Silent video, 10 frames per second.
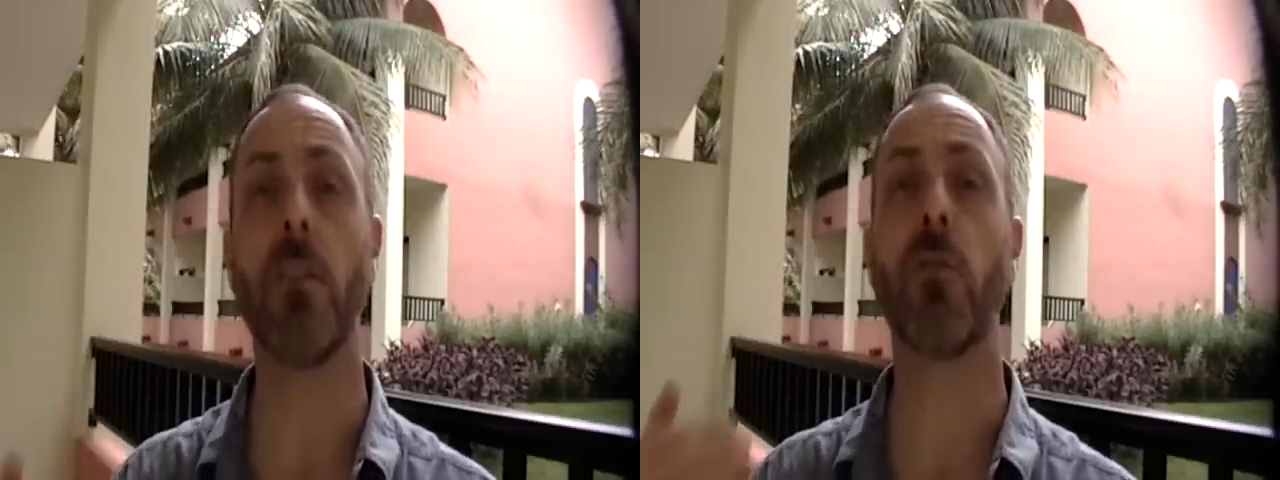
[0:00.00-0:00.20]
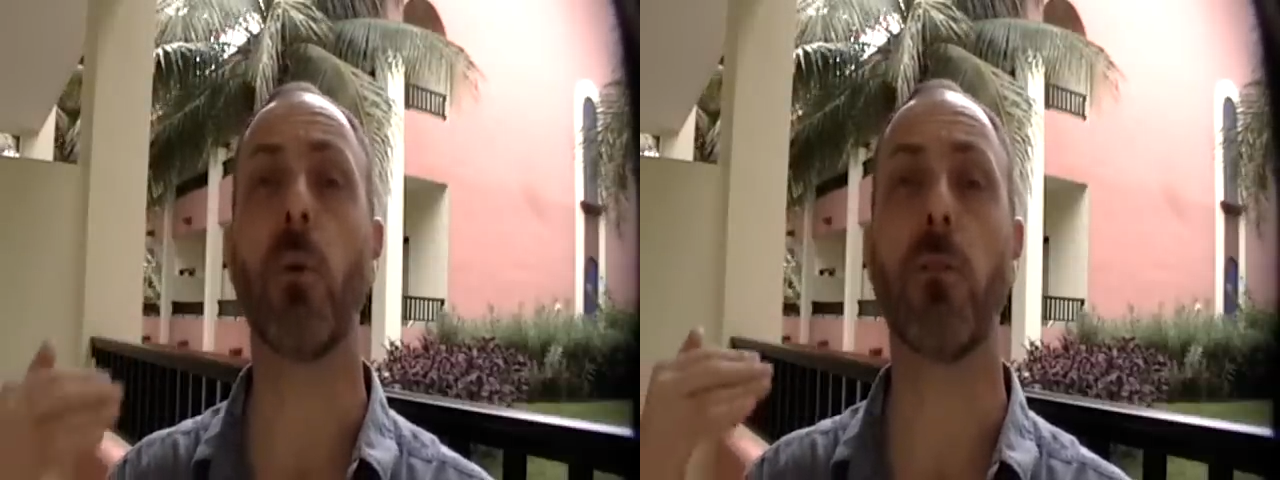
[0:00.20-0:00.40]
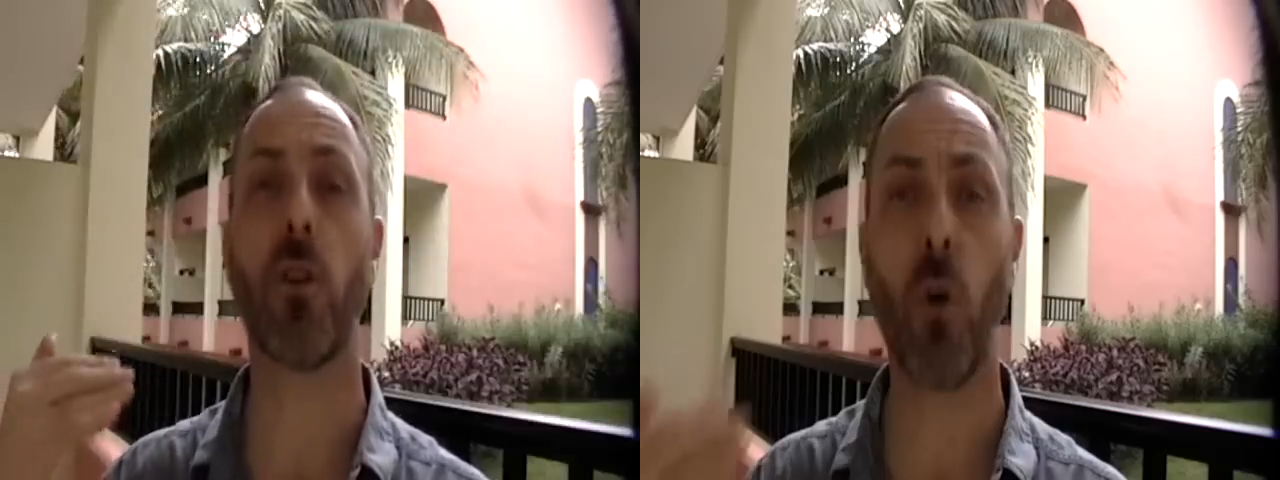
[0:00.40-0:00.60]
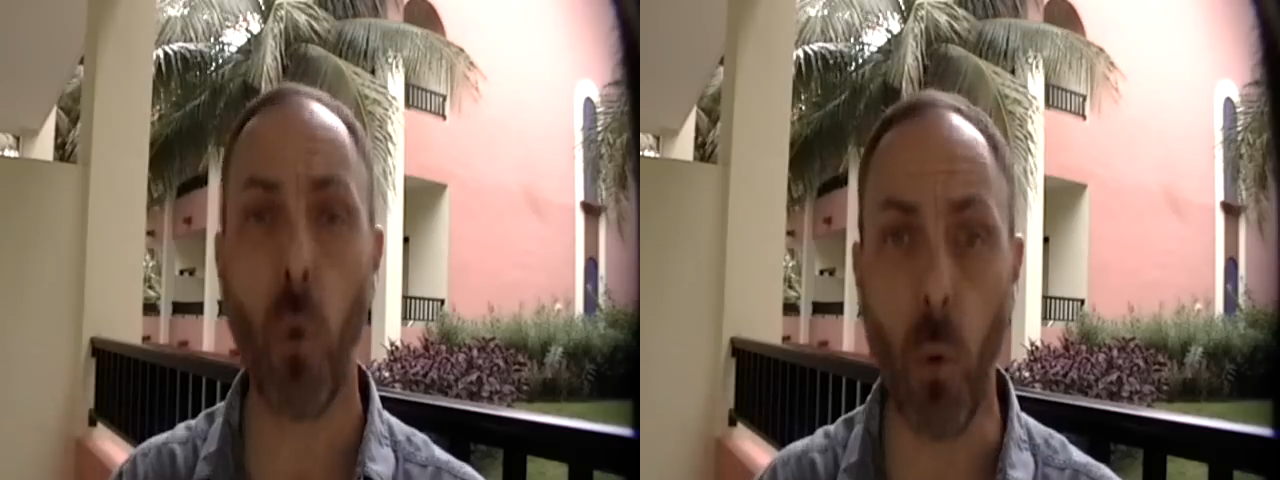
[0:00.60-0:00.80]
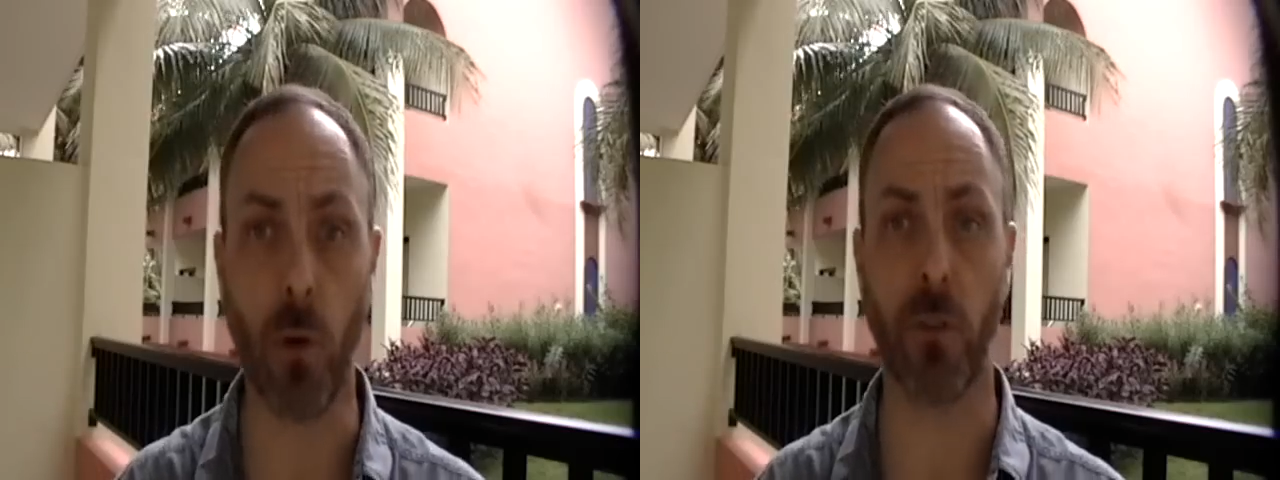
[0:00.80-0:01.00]
So of
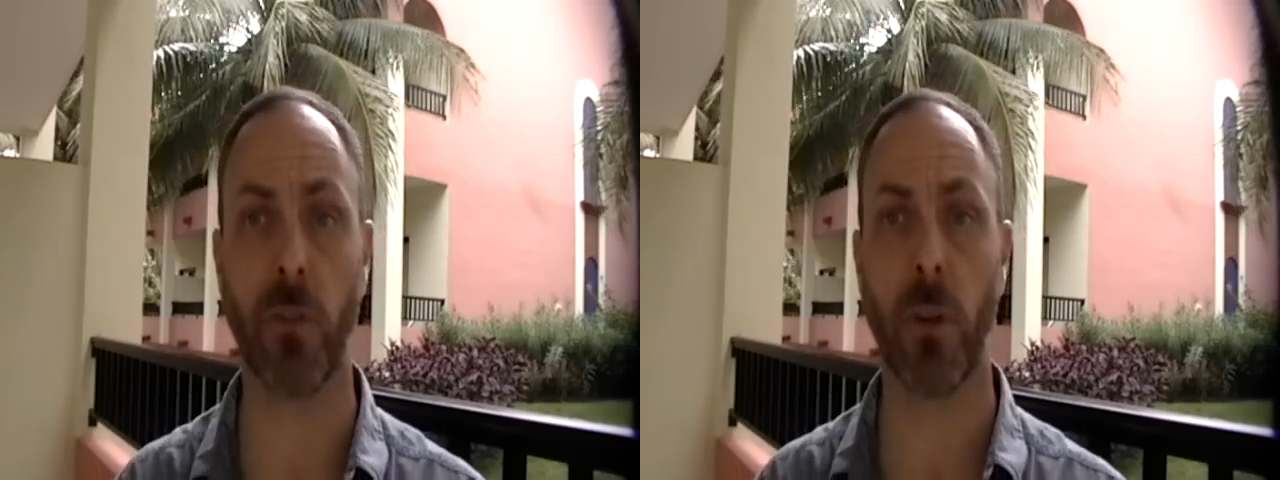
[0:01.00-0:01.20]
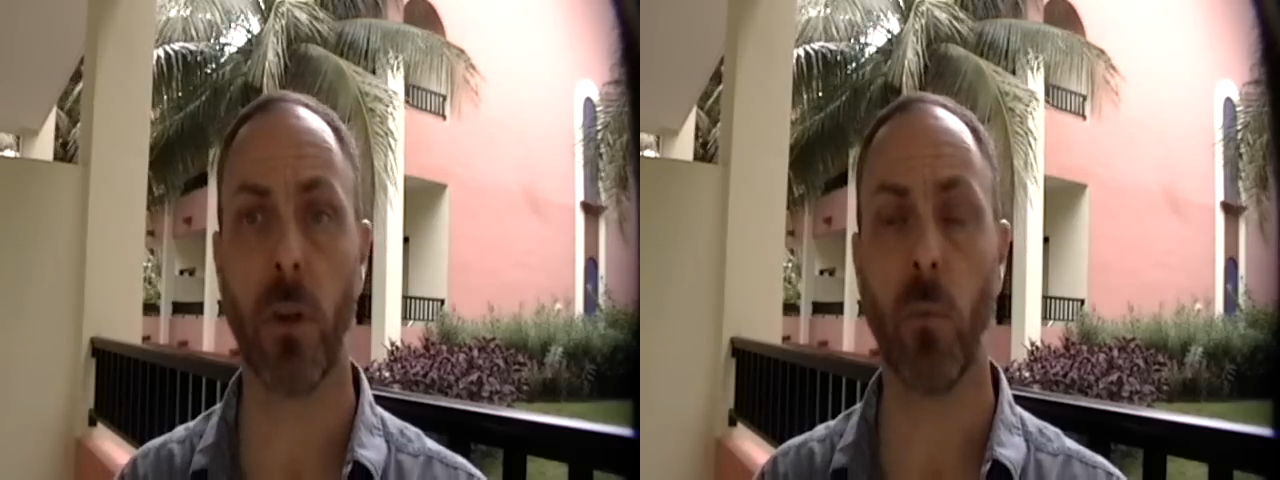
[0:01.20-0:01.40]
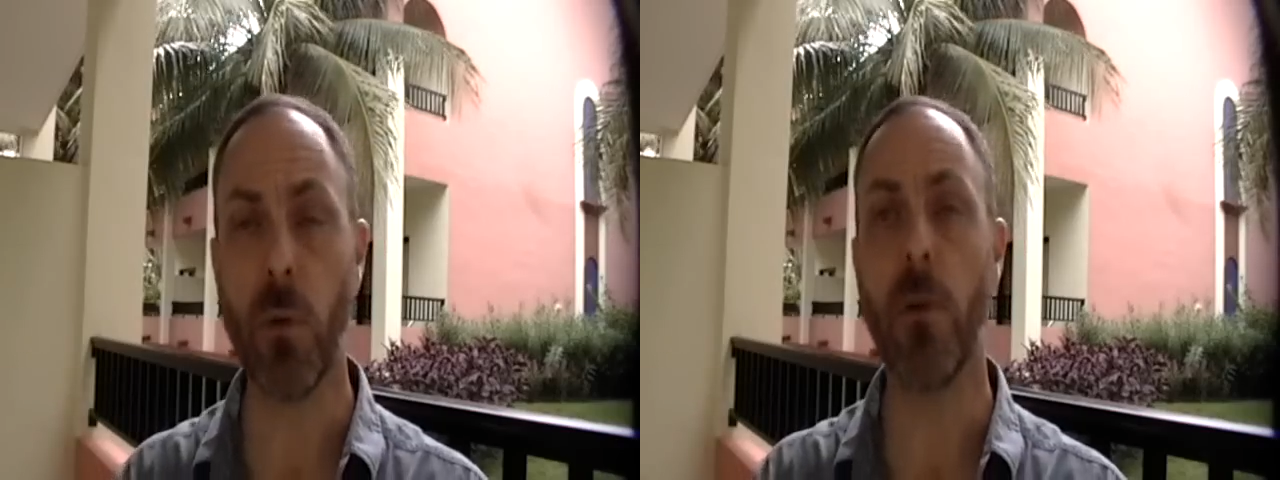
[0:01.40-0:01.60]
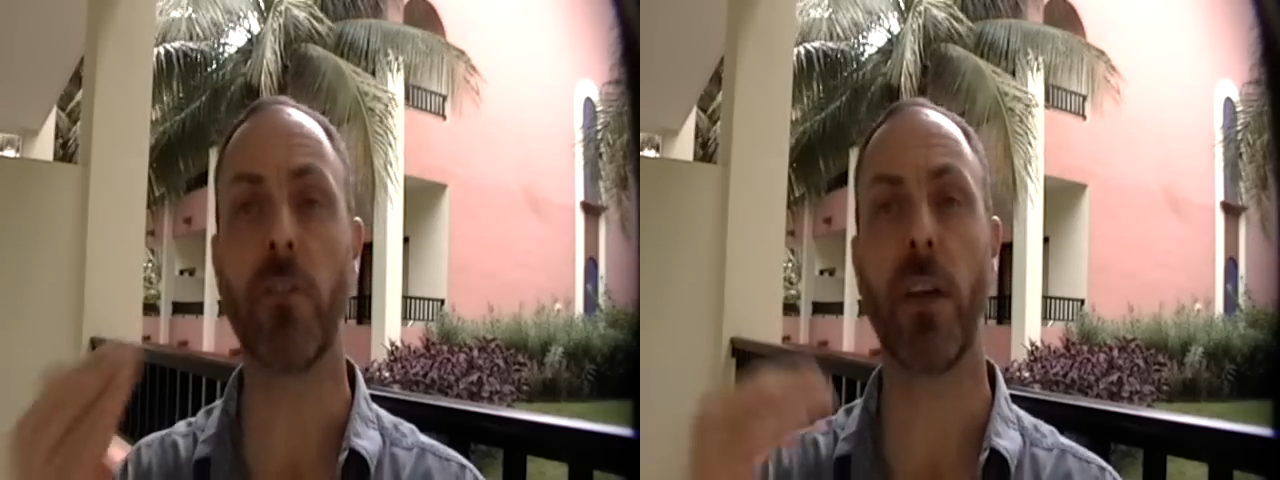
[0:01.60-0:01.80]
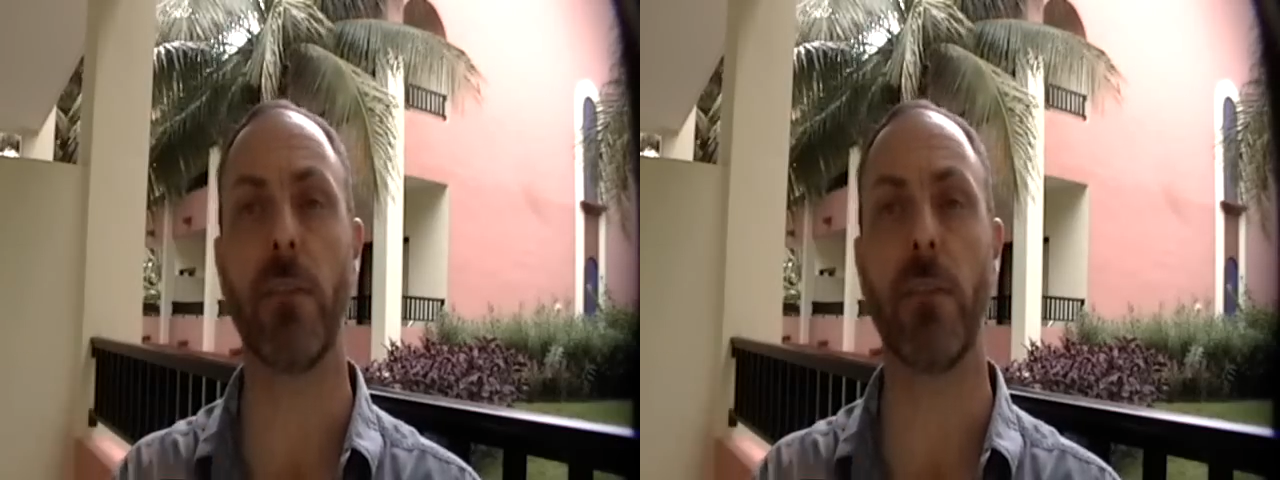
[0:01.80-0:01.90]
course, we must